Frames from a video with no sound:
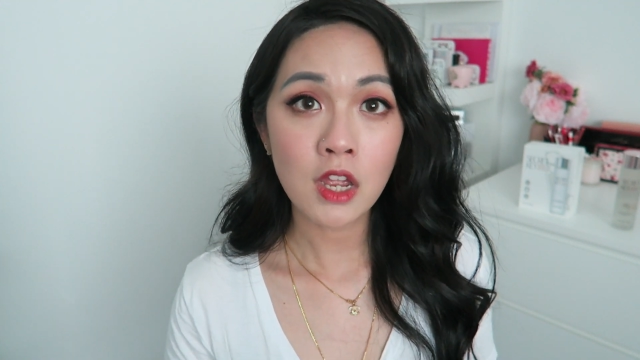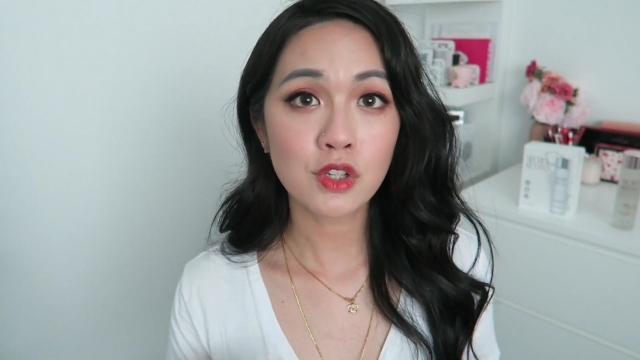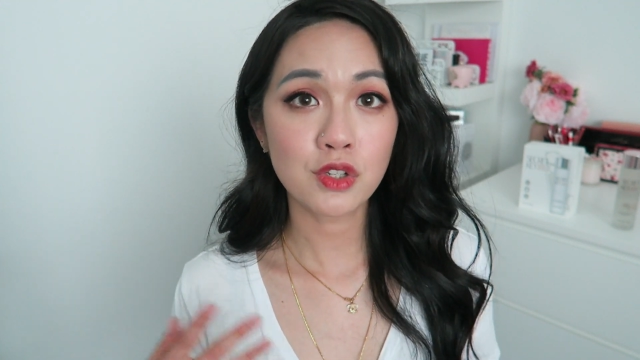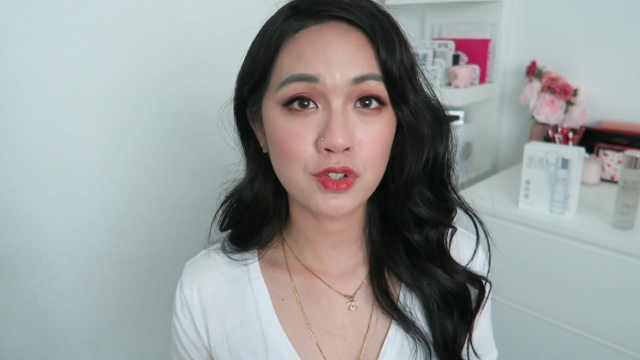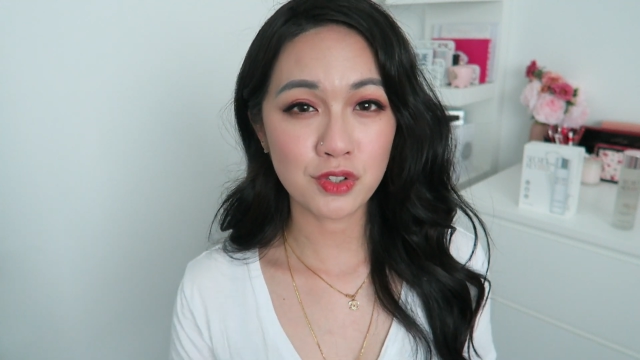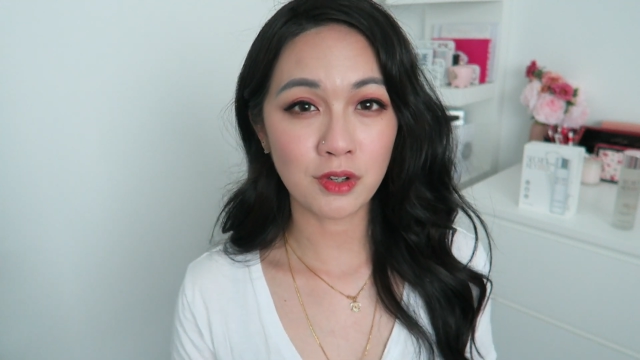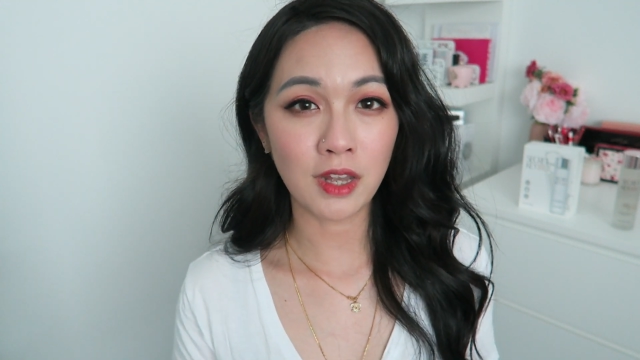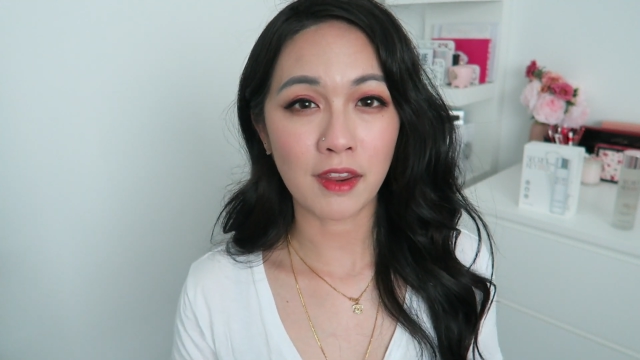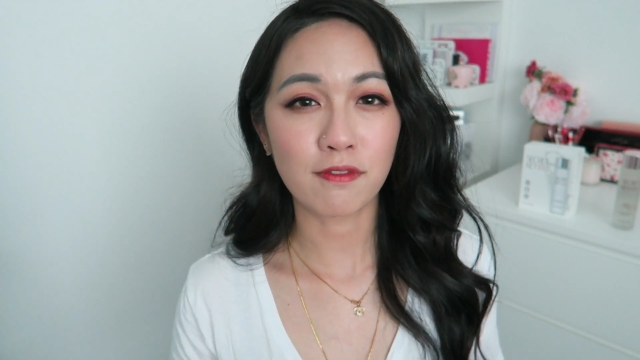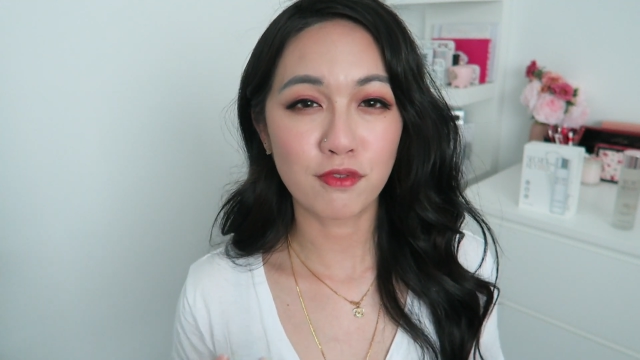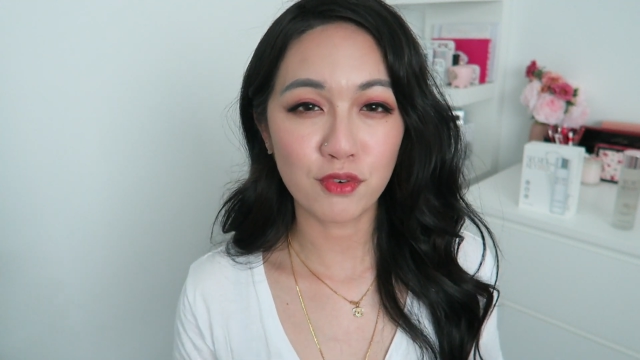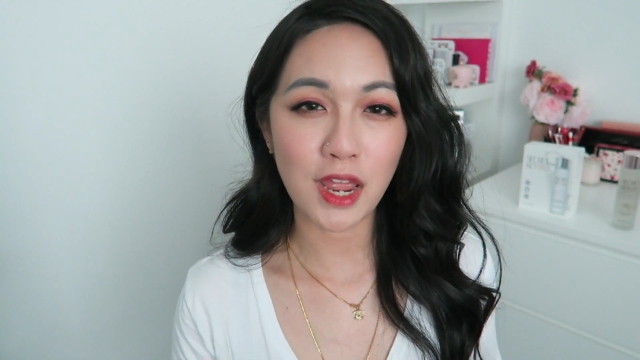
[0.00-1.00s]
due to
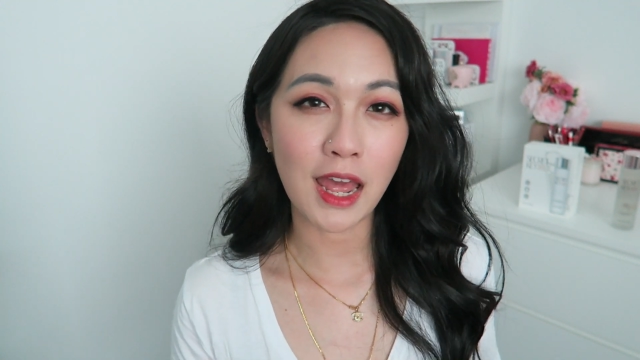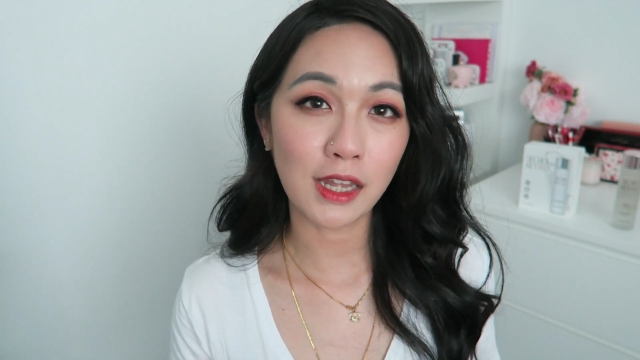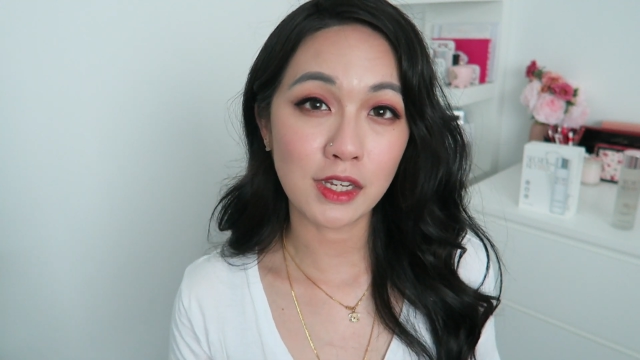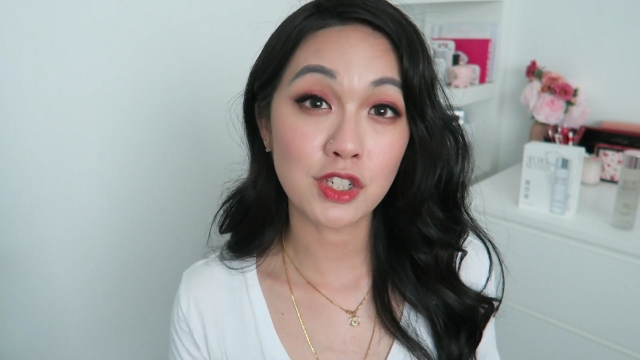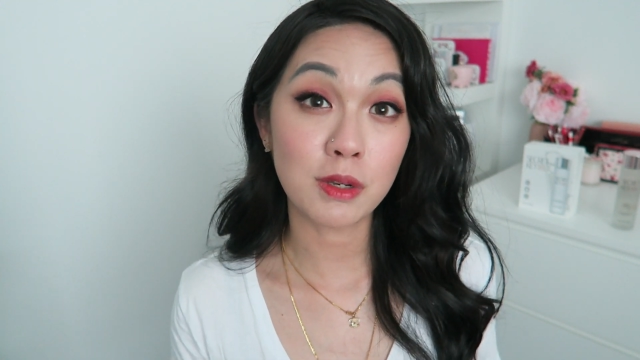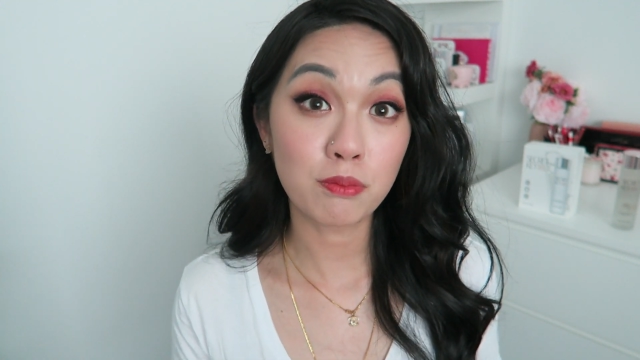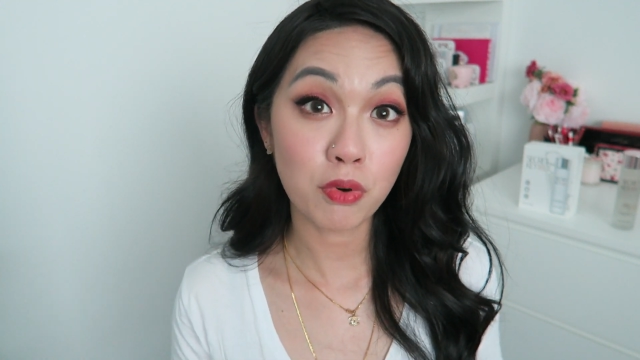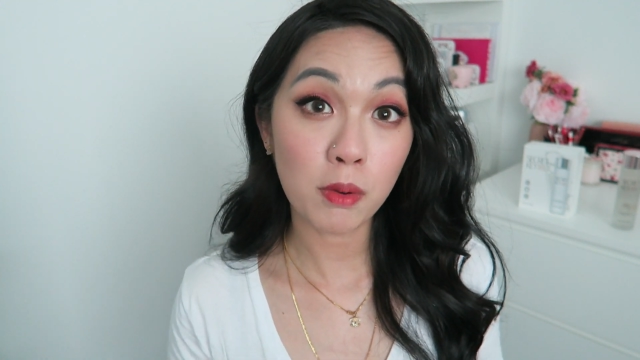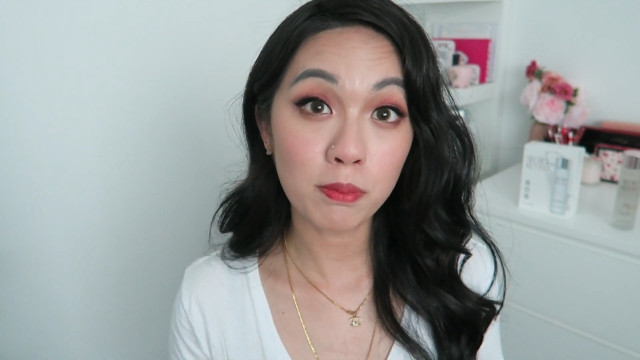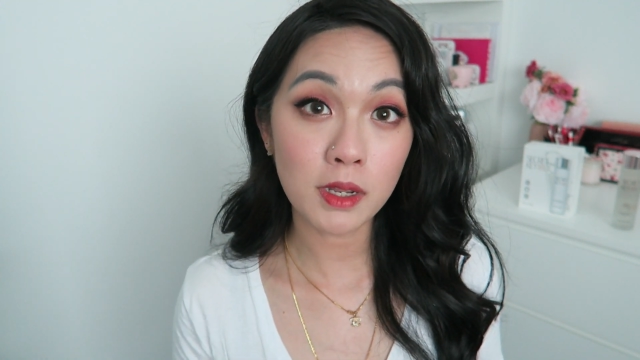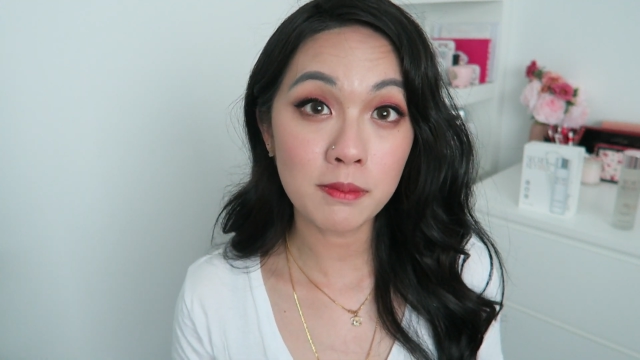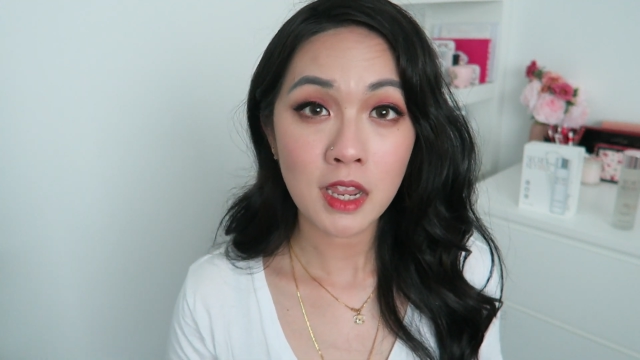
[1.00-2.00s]
like food allergy
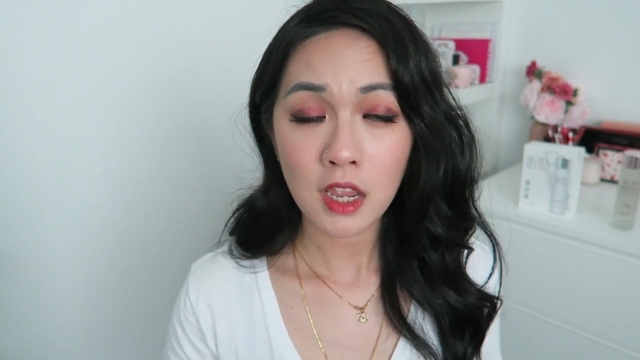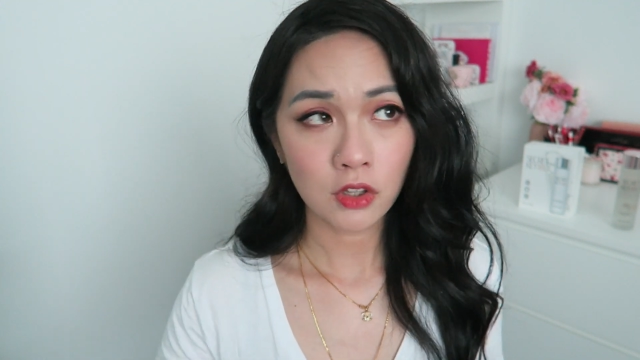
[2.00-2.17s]
problem.